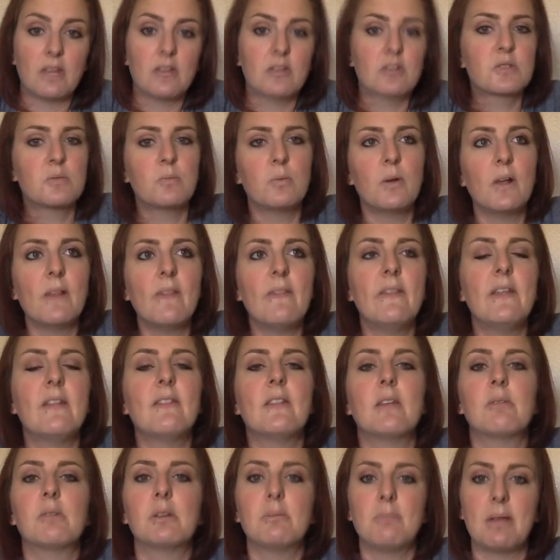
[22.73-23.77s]
there's one thing
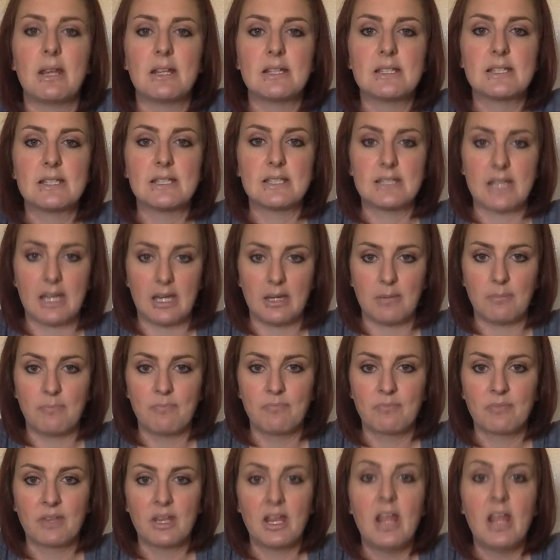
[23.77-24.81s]
that remains the same:
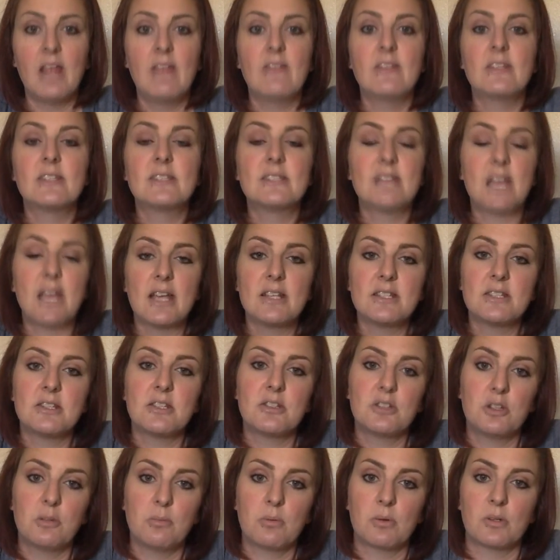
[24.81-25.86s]
the size of the
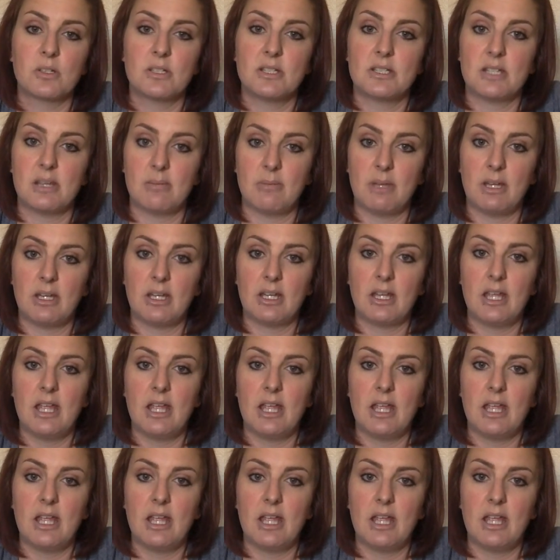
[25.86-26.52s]
newborn stomach.